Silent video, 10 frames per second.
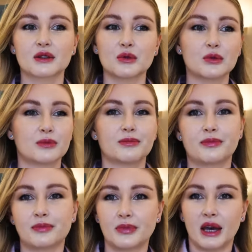So
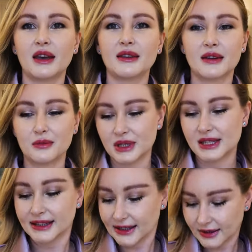I
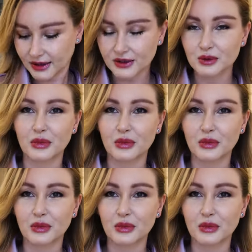immediately thought